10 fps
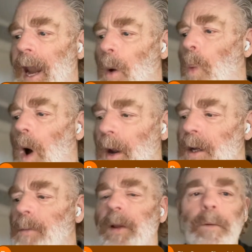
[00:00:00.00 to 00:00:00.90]
I wanted
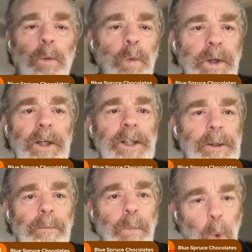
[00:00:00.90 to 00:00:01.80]
to be able to really
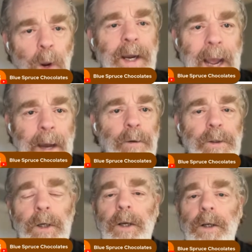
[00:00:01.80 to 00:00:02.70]
point out
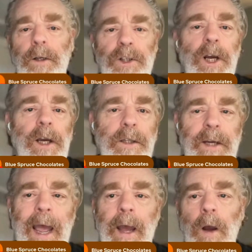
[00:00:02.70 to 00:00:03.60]
just
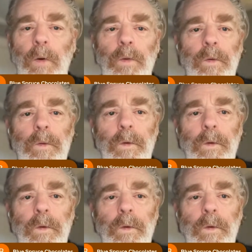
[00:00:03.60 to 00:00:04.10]
how